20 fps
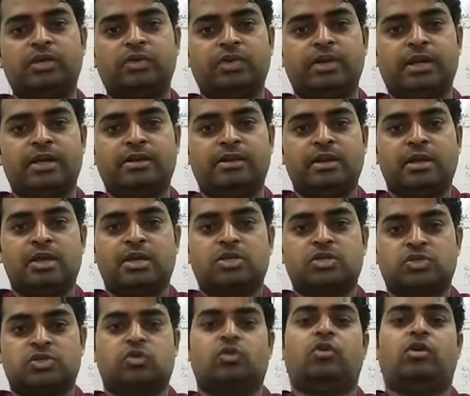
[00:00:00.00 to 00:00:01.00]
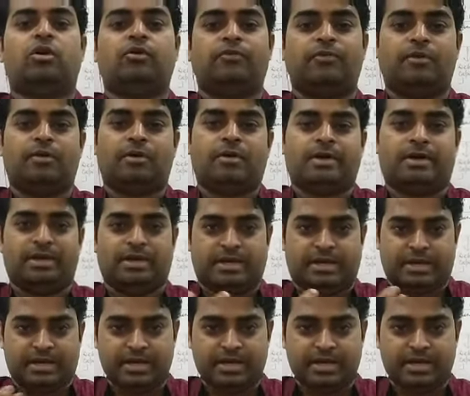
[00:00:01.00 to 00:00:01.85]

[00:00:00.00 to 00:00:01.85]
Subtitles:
to show off or